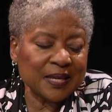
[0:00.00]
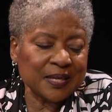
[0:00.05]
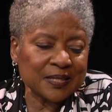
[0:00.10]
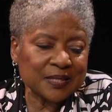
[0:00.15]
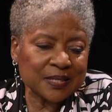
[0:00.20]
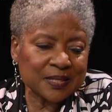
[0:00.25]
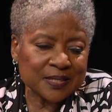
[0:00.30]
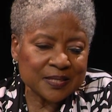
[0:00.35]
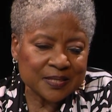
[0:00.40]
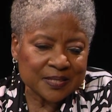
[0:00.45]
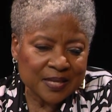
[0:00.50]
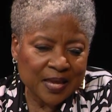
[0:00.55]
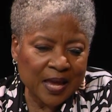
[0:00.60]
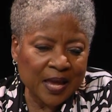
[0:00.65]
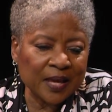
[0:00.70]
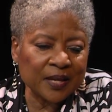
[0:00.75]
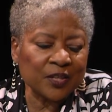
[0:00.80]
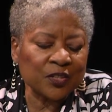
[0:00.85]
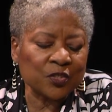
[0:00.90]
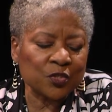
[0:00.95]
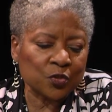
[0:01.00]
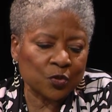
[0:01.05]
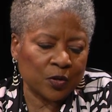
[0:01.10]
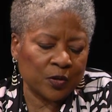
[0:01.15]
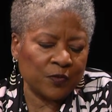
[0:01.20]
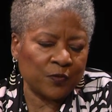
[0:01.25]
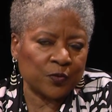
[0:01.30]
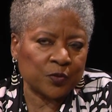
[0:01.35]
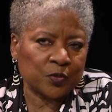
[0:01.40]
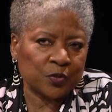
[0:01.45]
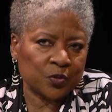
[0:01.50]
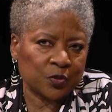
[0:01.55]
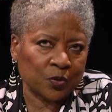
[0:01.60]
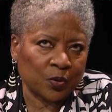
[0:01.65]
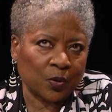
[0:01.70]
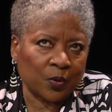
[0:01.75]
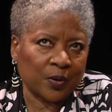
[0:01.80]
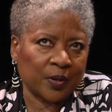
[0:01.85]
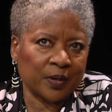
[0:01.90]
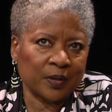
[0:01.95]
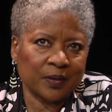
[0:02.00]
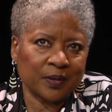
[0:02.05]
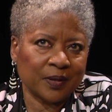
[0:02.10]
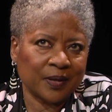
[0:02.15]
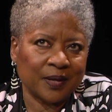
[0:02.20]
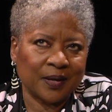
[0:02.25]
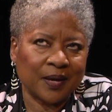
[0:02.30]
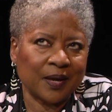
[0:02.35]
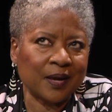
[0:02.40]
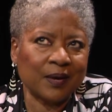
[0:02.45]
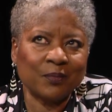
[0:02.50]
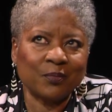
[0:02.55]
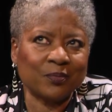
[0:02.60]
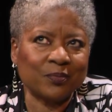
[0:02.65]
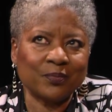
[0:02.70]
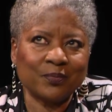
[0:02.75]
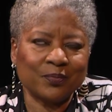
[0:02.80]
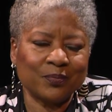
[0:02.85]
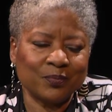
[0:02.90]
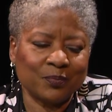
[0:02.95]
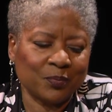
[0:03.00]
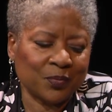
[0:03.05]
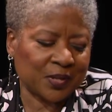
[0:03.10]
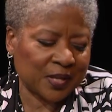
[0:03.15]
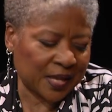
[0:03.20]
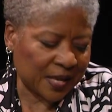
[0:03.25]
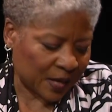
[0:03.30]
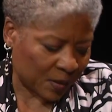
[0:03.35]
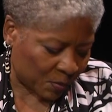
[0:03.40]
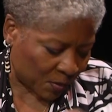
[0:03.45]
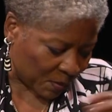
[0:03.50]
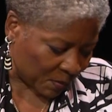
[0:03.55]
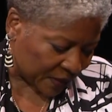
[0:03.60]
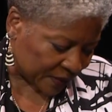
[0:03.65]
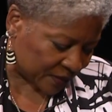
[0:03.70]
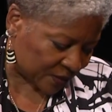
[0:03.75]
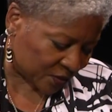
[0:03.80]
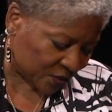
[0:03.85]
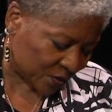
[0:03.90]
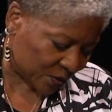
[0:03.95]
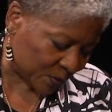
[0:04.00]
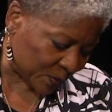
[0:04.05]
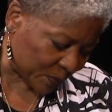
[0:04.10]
It's a sad and joyful story, and I'm glad I brought my tissue.